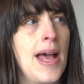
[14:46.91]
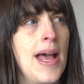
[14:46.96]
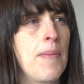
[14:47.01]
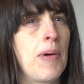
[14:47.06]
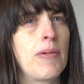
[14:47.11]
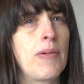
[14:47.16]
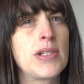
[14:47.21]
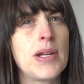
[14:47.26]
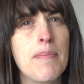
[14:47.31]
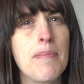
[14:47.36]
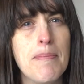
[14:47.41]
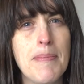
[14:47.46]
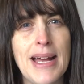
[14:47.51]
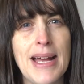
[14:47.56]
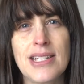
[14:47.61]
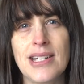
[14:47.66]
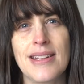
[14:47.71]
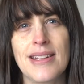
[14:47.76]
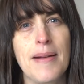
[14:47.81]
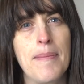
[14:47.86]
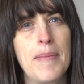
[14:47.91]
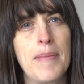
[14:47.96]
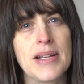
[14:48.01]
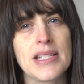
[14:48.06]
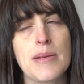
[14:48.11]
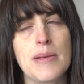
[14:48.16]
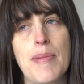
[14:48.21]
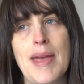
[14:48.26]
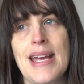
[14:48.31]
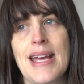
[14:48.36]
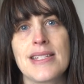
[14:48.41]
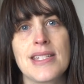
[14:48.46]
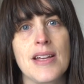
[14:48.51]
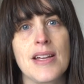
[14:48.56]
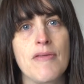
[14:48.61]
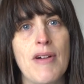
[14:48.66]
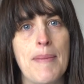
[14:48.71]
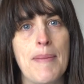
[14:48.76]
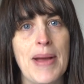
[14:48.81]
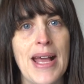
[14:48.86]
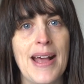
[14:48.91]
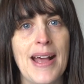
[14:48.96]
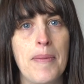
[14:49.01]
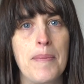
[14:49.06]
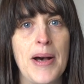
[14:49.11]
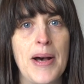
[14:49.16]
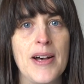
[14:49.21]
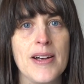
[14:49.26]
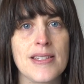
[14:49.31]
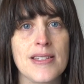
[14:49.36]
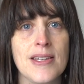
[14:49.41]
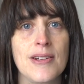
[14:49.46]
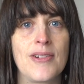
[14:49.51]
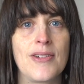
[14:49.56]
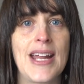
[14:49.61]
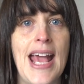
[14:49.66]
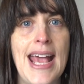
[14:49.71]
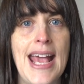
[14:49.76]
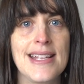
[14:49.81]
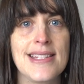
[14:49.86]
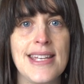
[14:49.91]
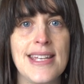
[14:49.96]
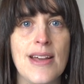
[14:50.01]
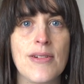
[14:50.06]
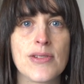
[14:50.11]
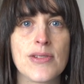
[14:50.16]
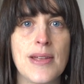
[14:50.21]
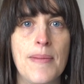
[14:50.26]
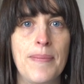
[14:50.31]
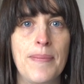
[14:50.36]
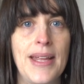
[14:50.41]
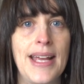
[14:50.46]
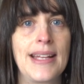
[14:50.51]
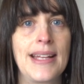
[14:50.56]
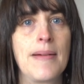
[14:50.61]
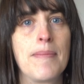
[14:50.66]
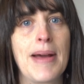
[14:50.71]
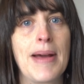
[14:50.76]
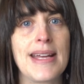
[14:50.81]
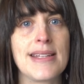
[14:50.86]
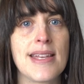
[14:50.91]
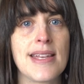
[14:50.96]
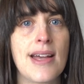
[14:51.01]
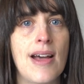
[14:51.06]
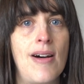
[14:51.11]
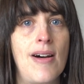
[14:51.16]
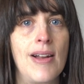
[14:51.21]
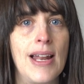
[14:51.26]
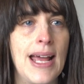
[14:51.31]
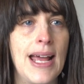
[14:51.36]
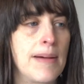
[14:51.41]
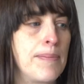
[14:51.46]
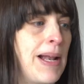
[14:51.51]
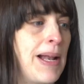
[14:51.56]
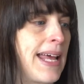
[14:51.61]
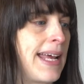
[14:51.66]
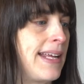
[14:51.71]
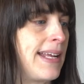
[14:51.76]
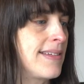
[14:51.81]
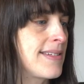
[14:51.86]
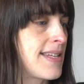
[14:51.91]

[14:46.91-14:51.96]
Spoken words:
but I would imagine there must be a ceramic person on Etsy or something that makes a garlic plate.